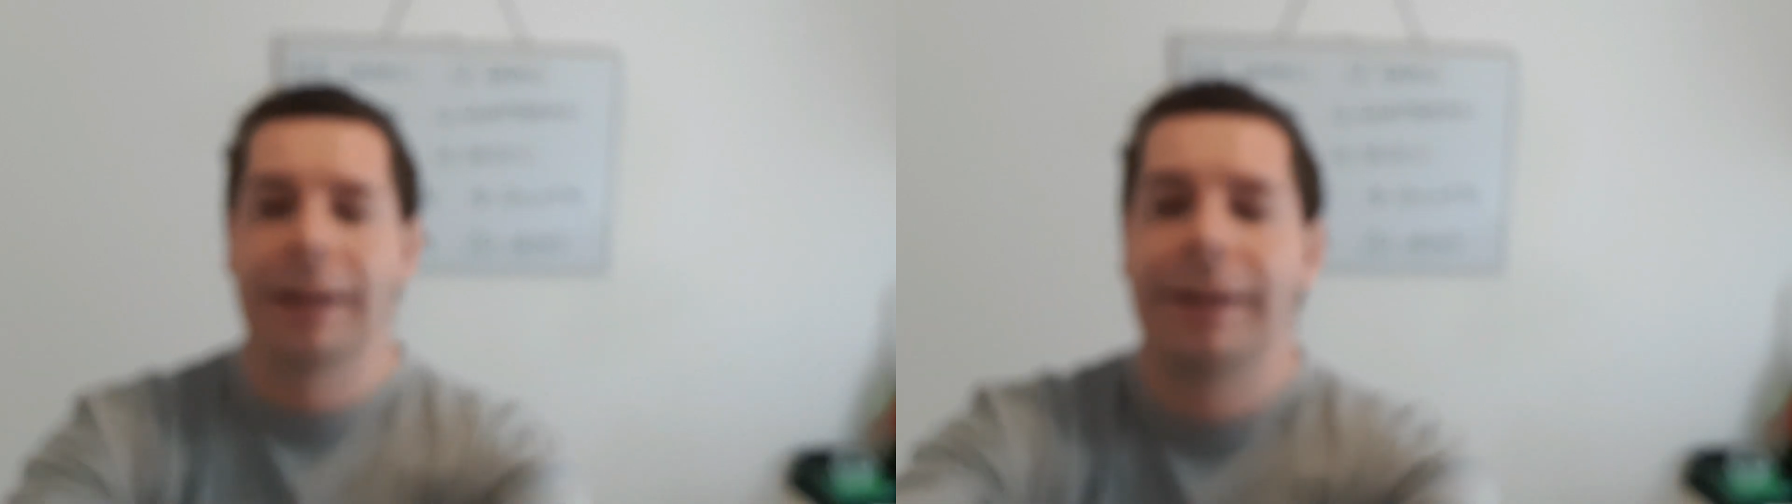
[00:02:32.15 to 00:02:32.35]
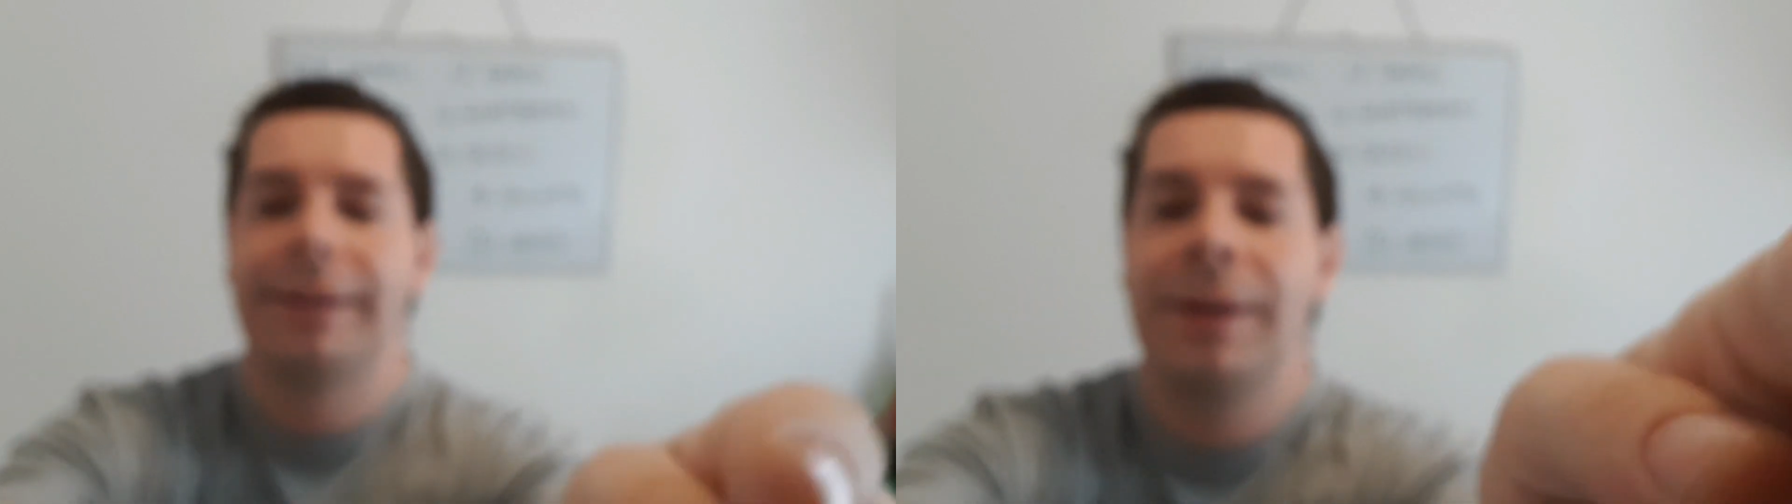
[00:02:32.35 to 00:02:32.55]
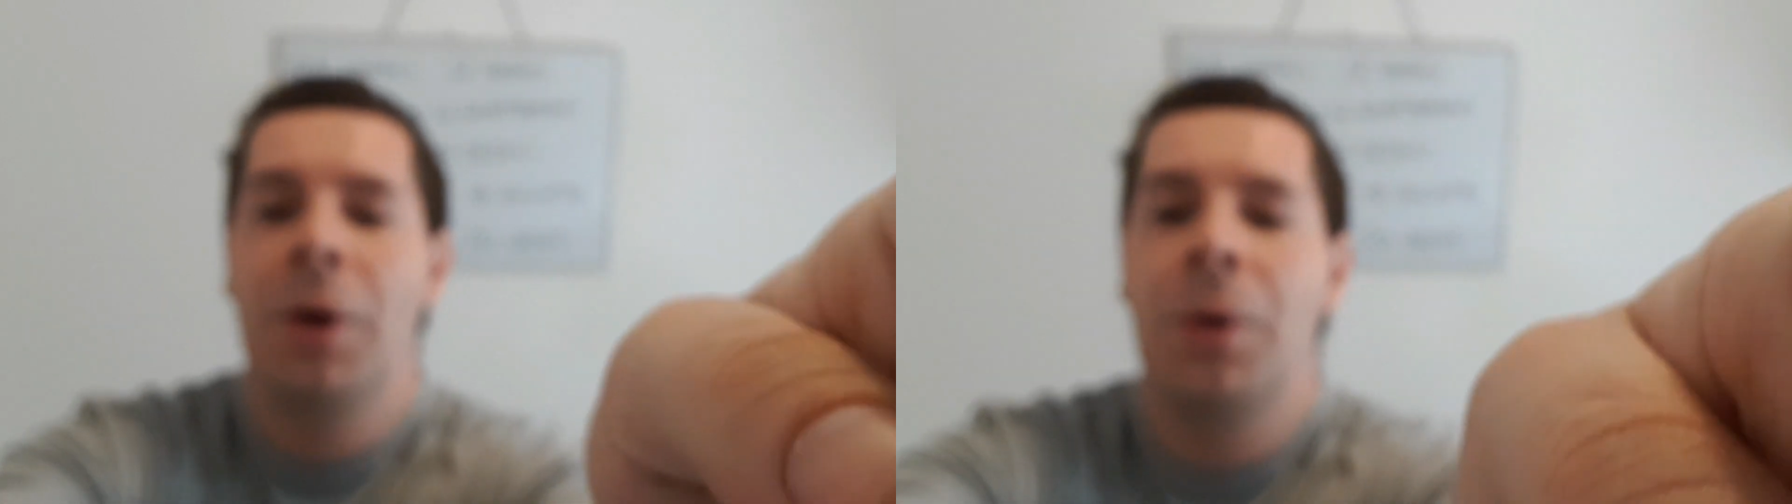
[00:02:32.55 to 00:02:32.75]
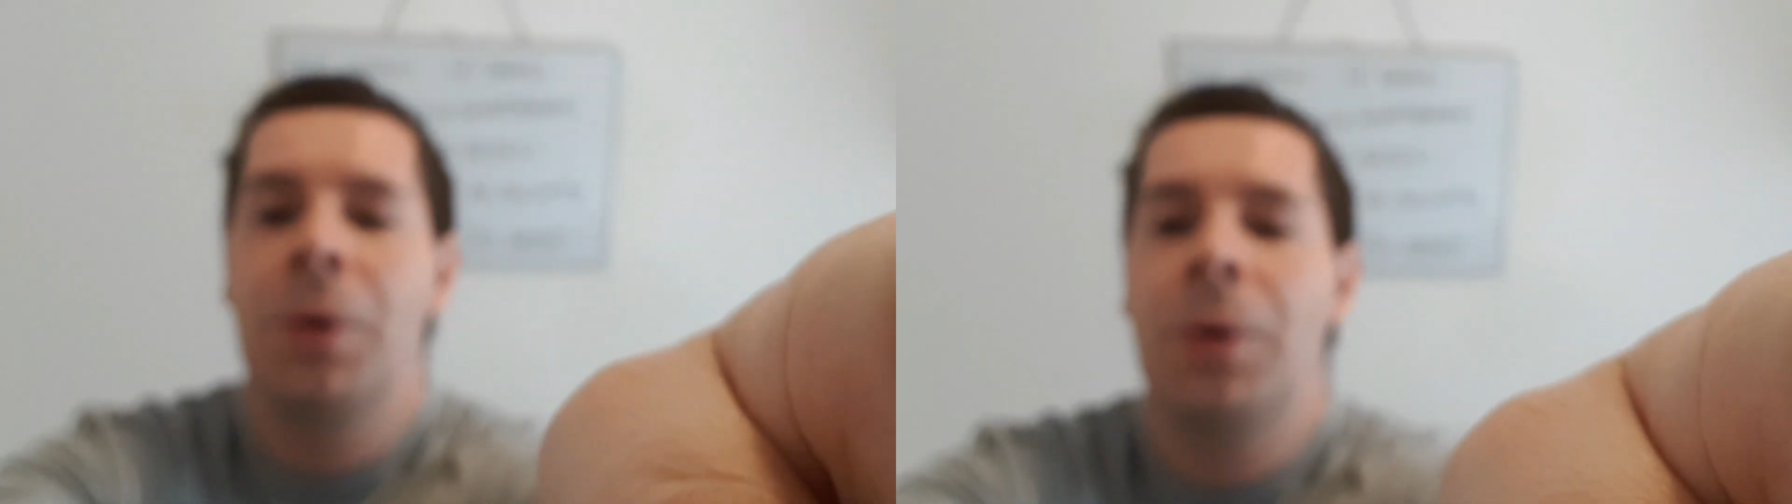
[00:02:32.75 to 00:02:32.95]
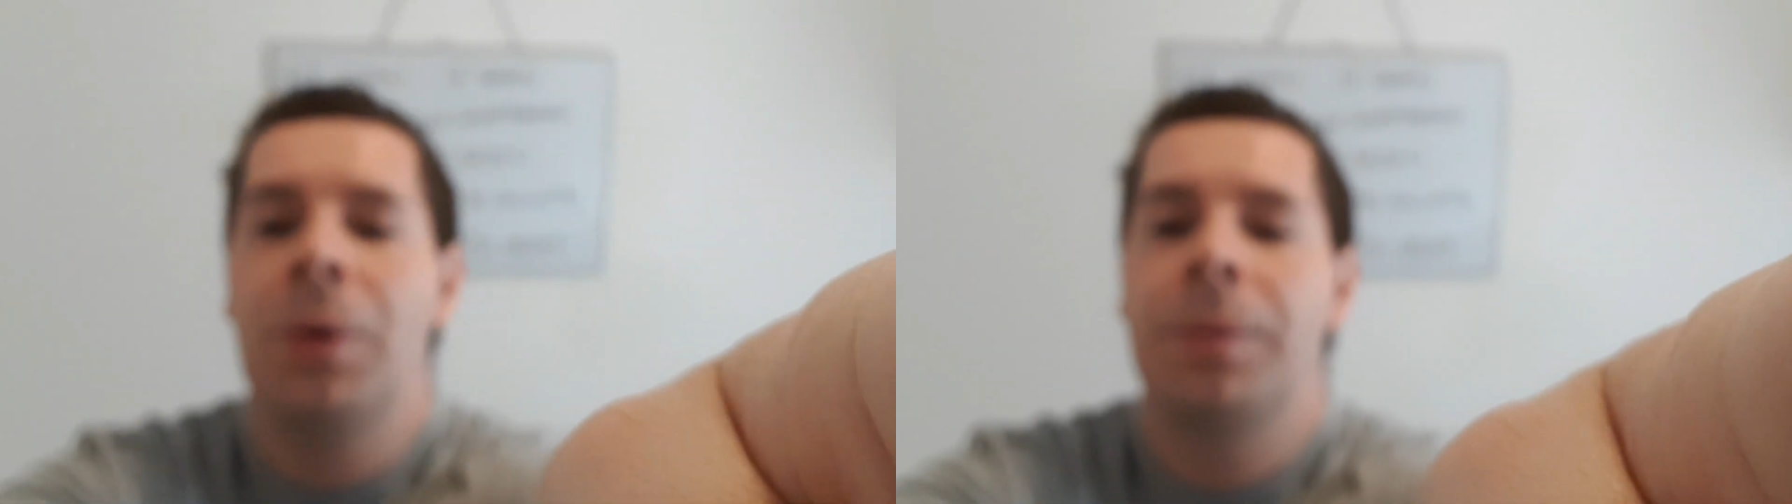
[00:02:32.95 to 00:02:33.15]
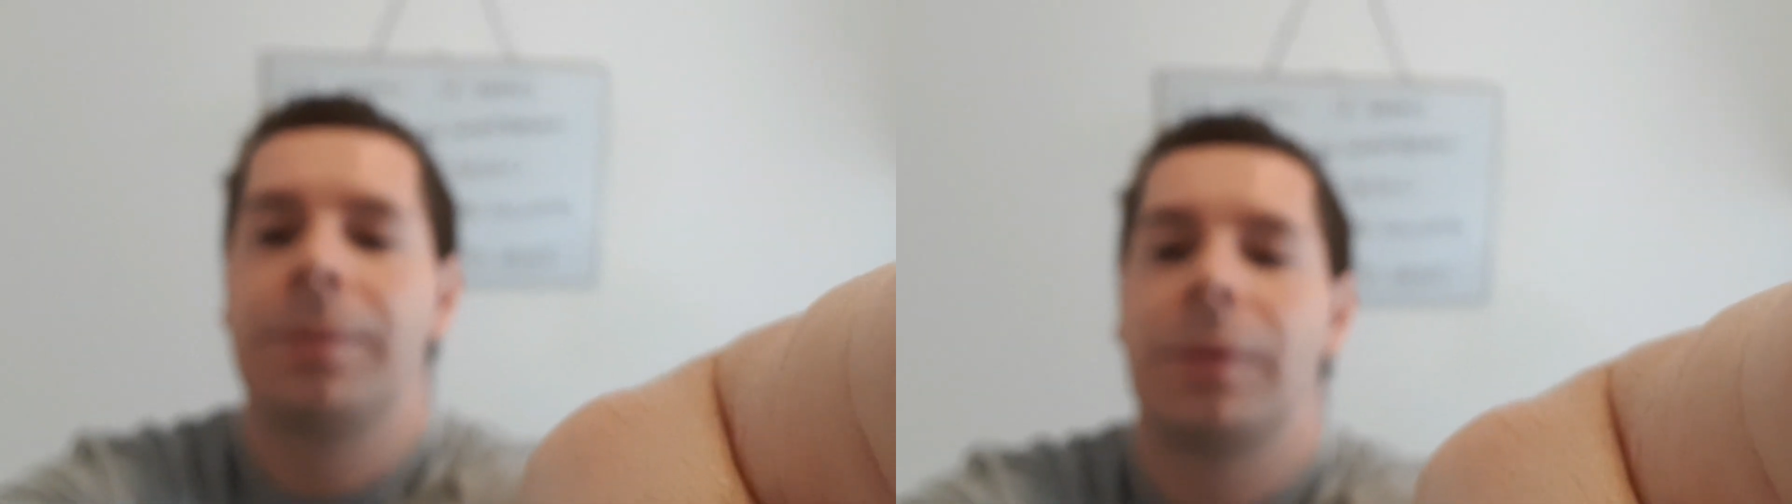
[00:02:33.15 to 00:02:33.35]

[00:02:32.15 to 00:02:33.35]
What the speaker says: So,